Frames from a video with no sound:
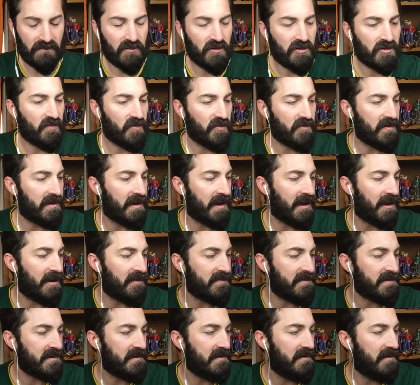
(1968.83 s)
it multiple
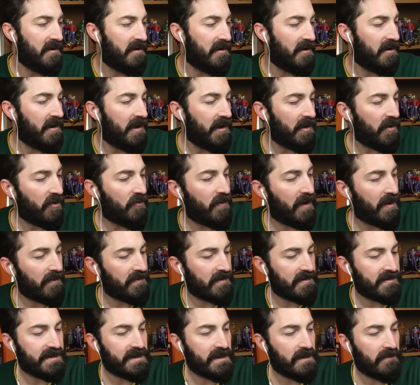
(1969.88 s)
times throughout
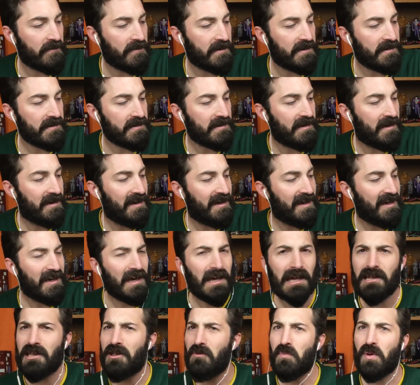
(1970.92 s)
the series.
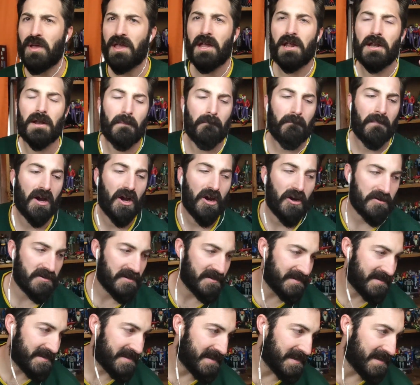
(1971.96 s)
It could be an
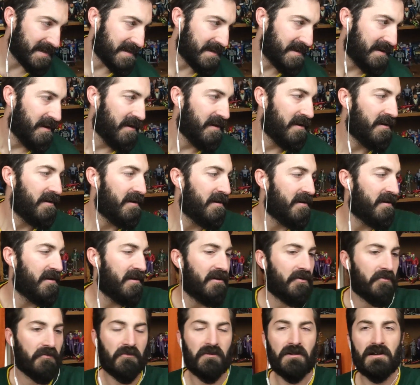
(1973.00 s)
emergency.
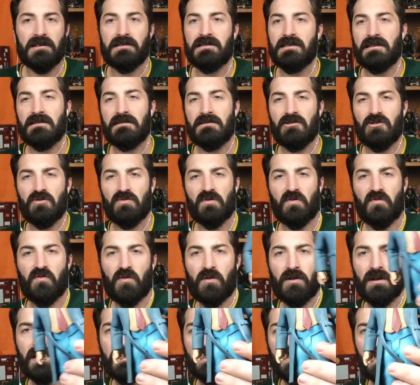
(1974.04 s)
What does he do
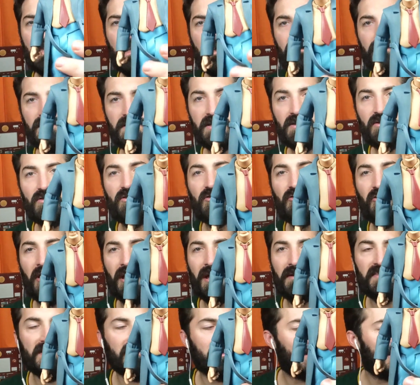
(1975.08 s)
before he leaves? He'll
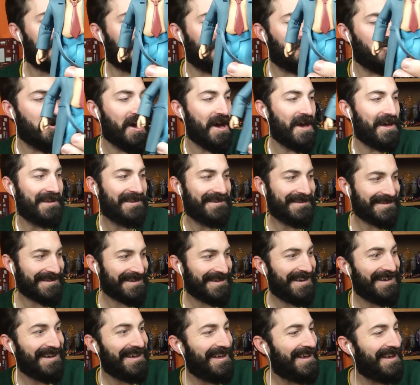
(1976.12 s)
grab a donut.
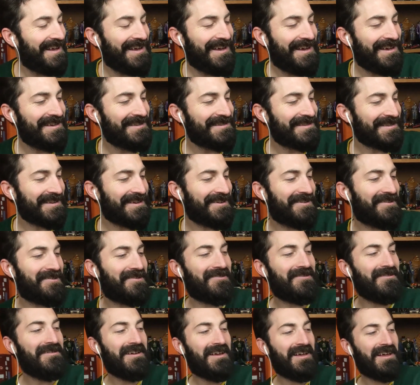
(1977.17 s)

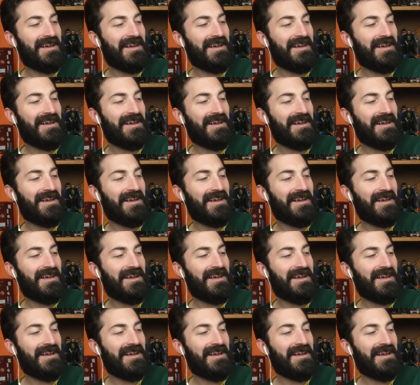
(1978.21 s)
So,